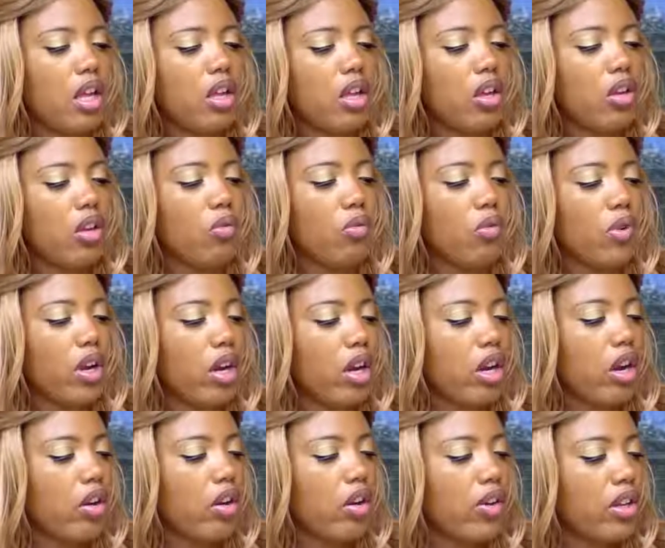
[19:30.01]
You were
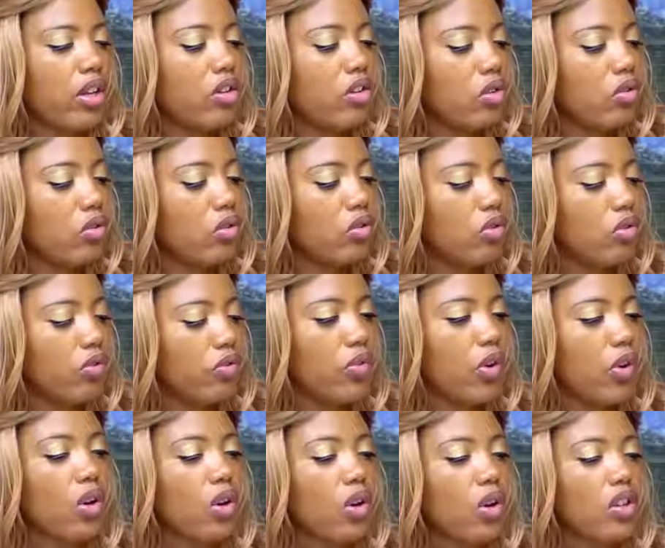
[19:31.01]
encouraged to
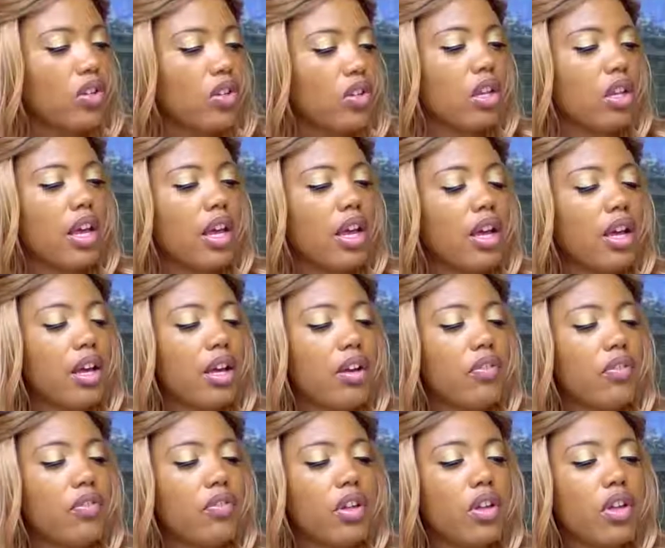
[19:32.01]
focus on
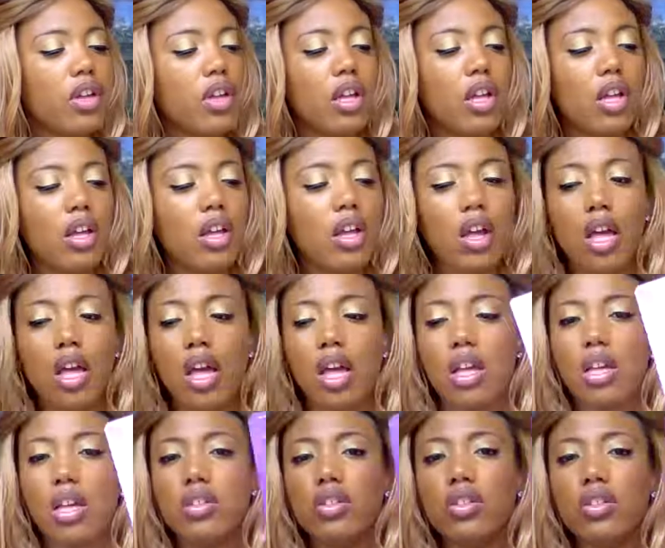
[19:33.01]
love,
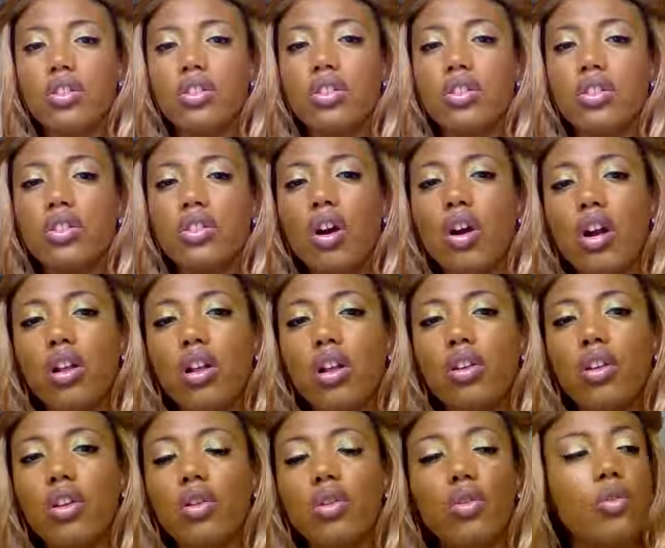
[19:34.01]
start
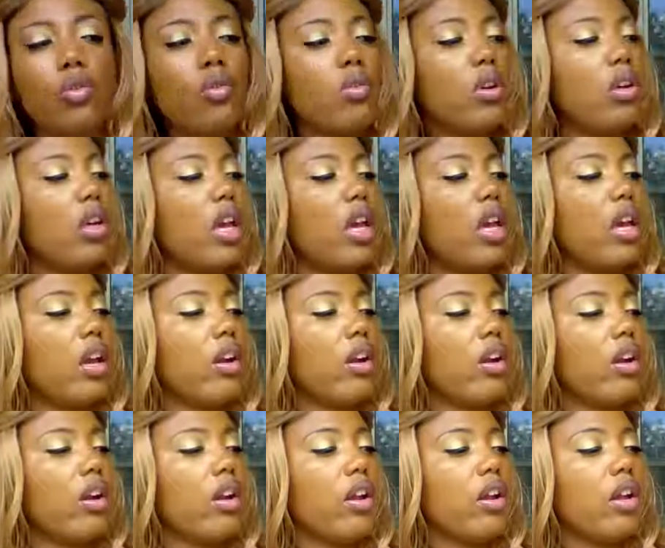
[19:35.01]
anew
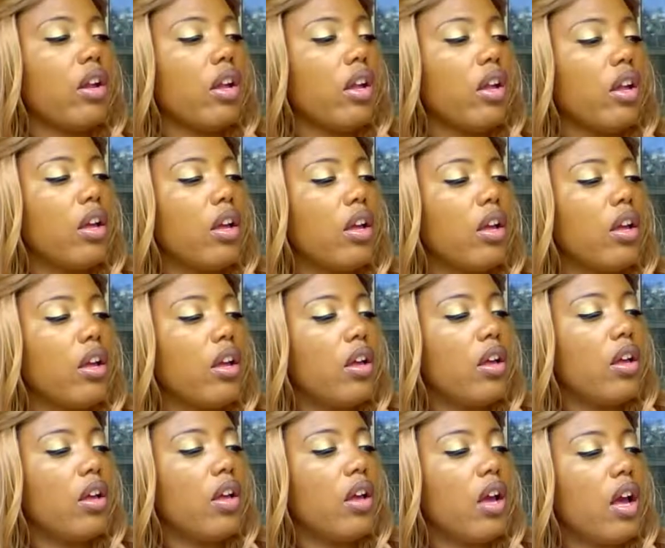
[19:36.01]
here,
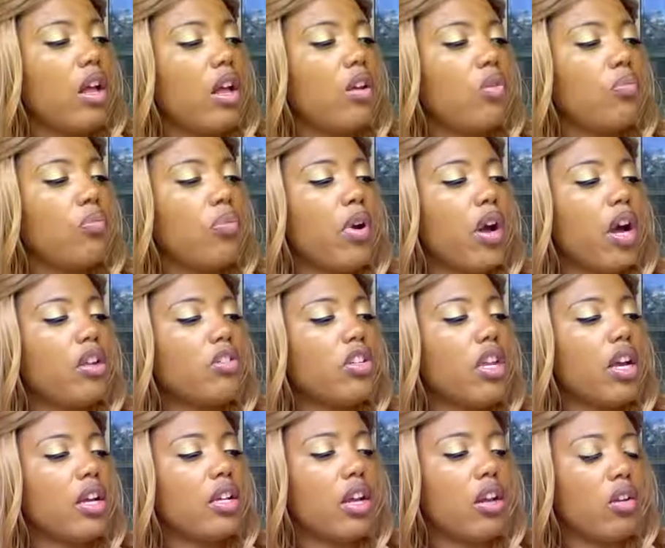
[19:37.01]
a new
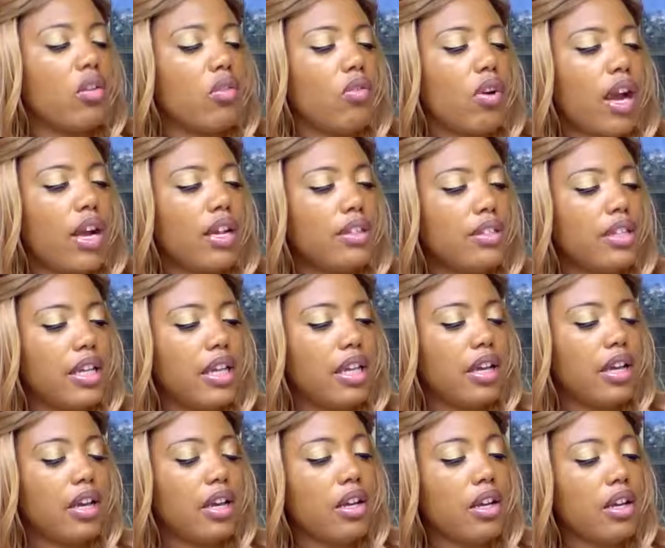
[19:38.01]
project, a new
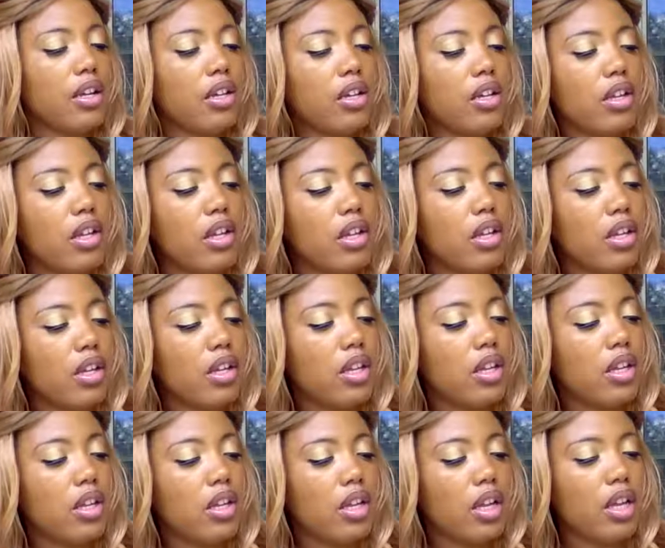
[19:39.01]
idea.
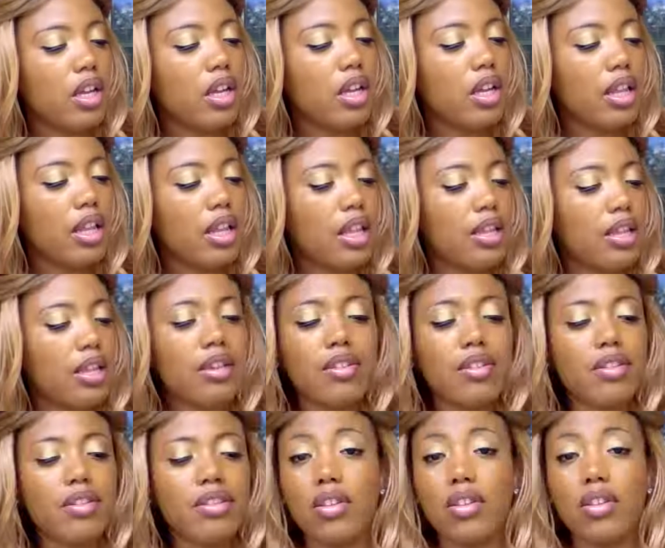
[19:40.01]
As I said,
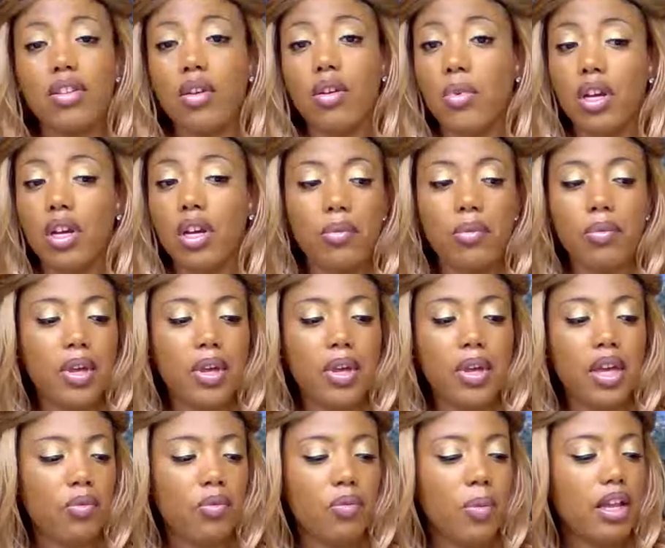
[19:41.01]
someone could be
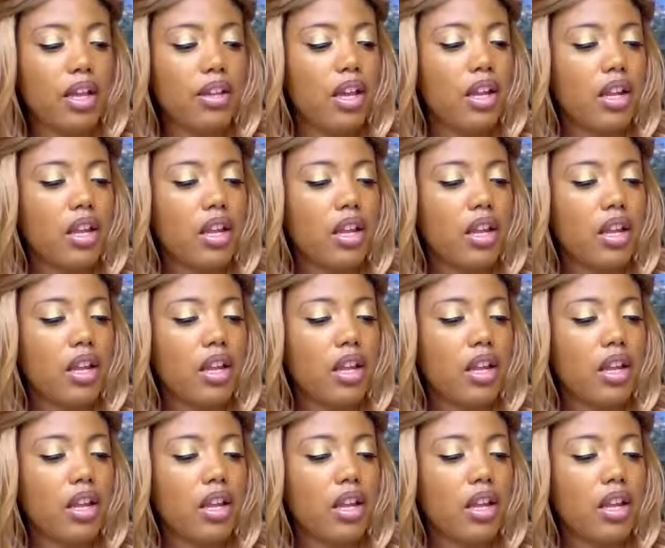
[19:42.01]
expecting.